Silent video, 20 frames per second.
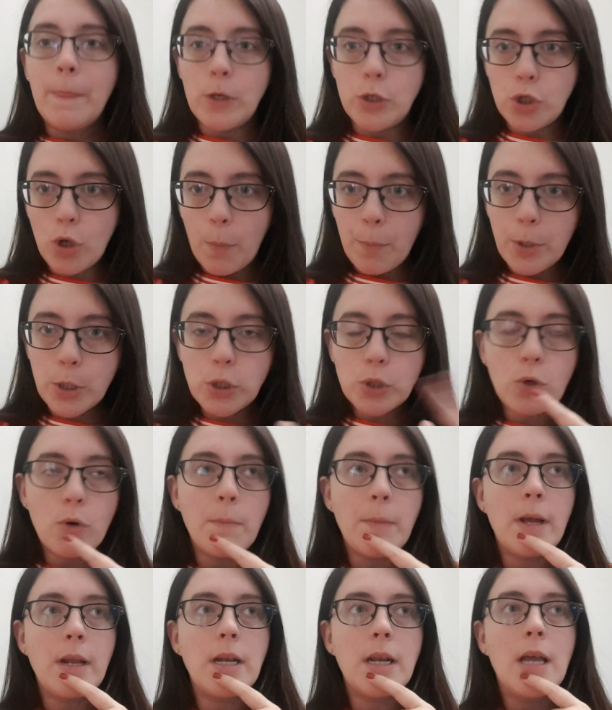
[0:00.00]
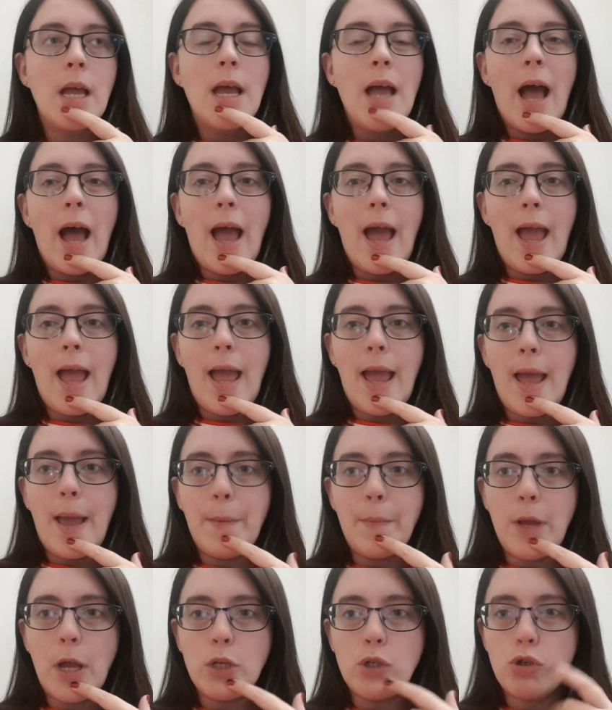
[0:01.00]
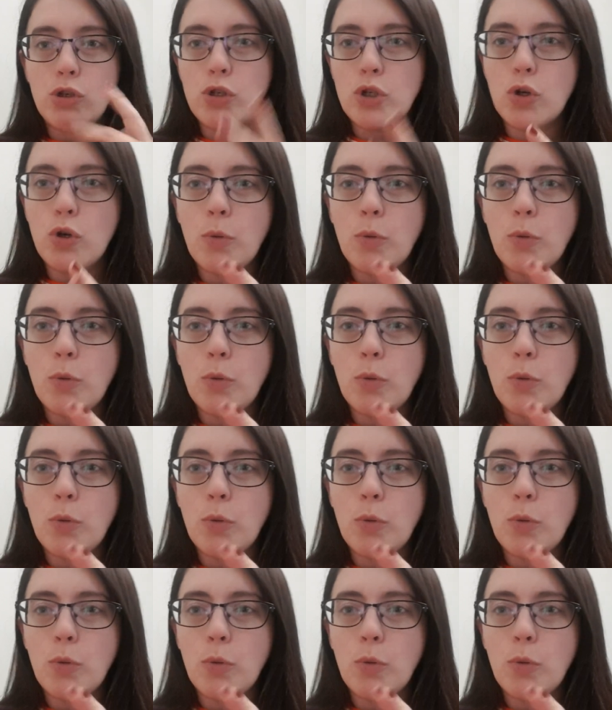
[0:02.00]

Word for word: the shop that's coming, and just